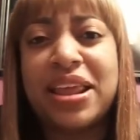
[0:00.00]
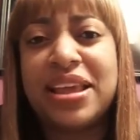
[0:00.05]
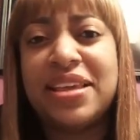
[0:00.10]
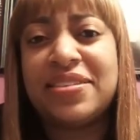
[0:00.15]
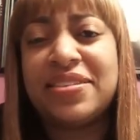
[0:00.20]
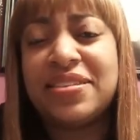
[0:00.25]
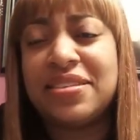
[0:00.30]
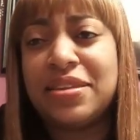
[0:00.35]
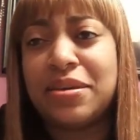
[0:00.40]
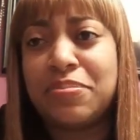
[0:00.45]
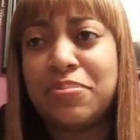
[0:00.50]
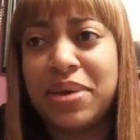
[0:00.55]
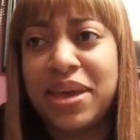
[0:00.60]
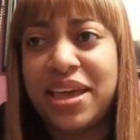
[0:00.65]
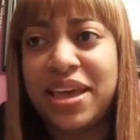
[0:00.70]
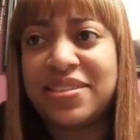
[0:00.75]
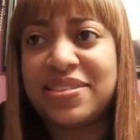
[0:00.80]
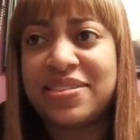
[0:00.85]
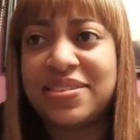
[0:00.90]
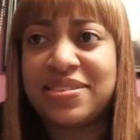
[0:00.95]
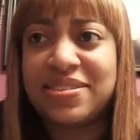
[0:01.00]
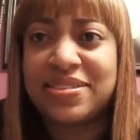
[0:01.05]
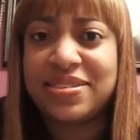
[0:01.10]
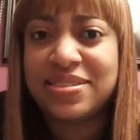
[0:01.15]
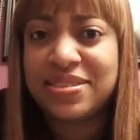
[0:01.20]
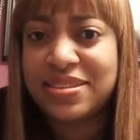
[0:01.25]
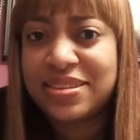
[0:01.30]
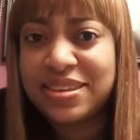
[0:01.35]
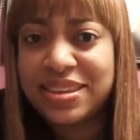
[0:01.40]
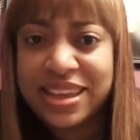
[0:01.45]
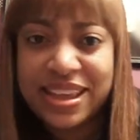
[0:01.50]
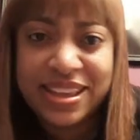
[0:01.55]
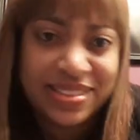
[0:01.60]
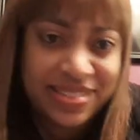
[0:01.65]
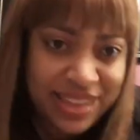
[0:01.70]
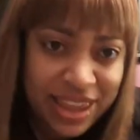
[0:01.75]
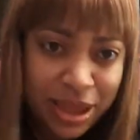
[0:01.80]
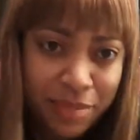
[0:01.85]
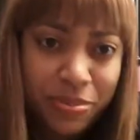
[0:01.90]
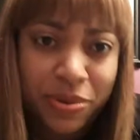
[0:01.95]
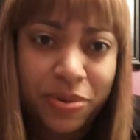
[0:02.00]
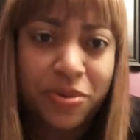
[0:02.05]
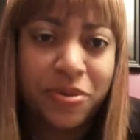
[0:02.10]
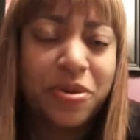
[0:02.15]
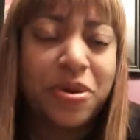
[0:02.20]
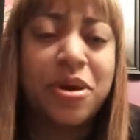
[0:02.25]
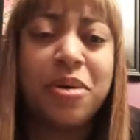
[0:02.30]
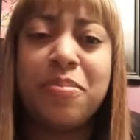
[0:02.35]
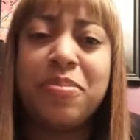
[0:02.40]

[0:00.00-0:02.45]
isn't the best example,